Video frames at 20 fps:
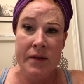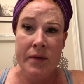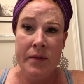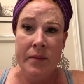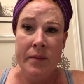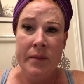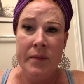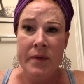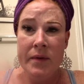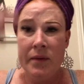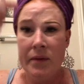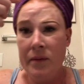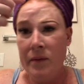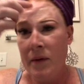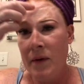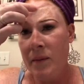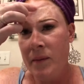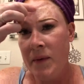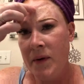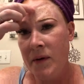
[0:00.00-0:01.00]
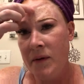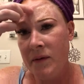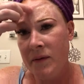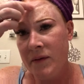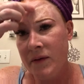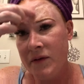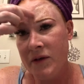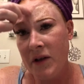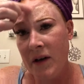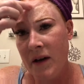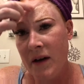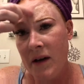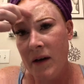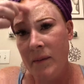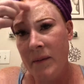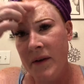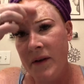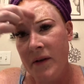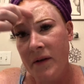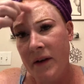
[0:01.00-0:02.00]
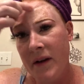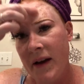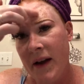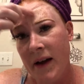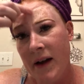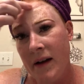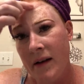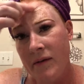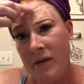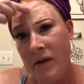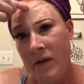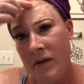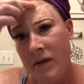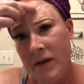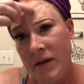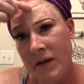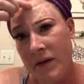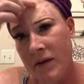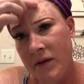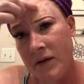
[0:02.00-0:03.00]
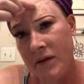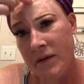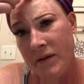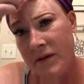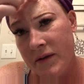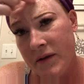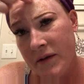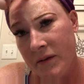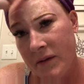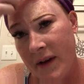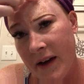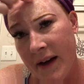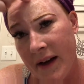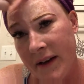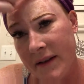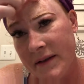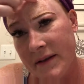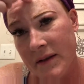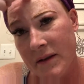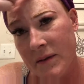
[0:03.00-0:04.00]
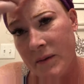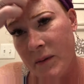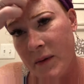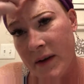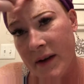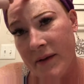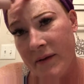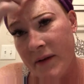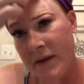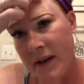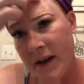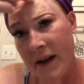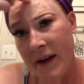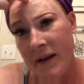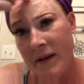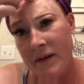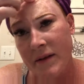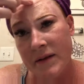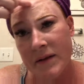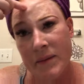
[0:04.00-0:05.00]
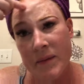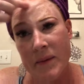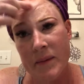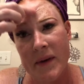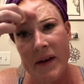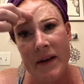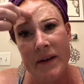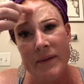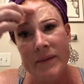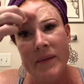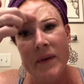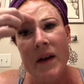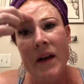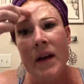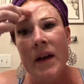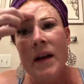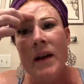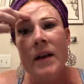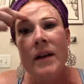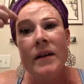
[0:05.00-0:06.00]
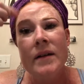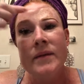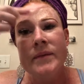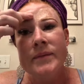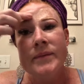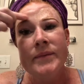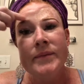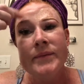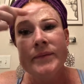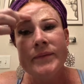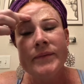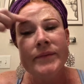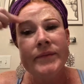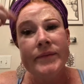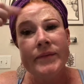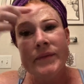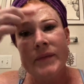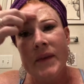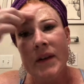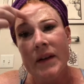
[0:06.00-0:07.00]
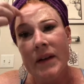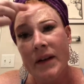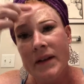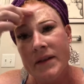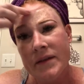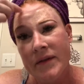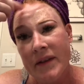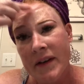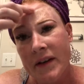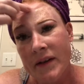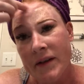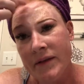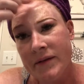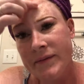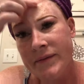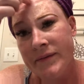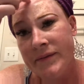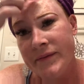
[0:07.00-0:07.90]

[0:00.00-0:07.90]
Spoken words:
do a beautiful job, and you can have all the doodads and whatever the hells, but man, a nice finger.